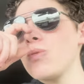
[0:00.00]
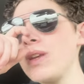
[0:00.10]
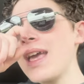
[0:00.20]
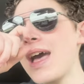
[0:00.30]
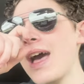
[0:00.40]

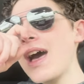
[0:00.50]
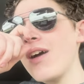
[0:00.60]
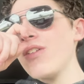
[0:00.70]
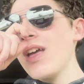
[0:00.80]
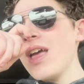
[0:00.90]
we
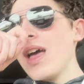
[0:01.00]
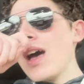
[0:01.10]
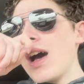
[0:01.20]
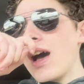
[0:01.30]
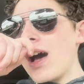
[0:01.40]
have
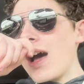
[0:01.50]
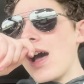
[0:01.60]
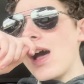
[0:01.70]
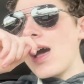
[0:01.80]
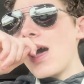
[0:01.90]

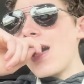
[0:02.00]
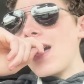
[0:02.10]
uh,